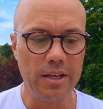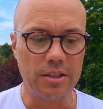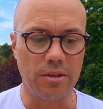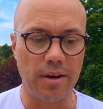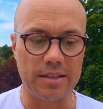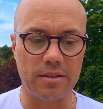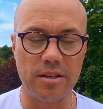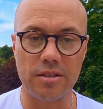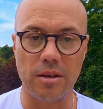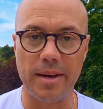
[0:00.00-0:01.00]
So as a
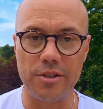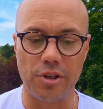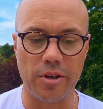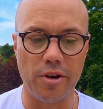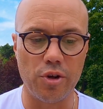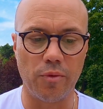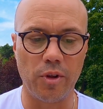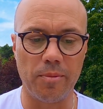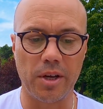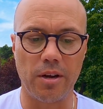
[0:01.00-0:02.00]
system engineer, you
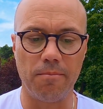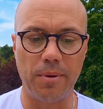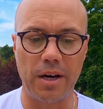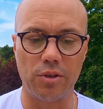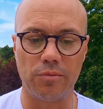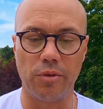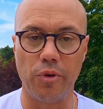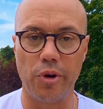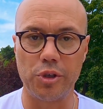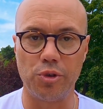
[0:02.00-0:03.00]
will become part of the
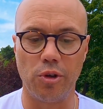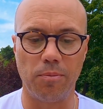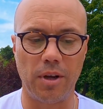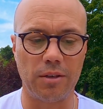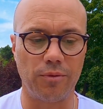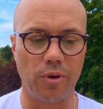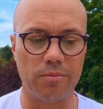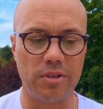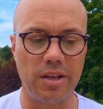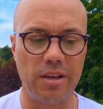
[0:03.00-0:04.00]
virtual
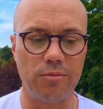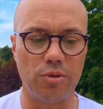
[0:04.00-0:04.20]
platform team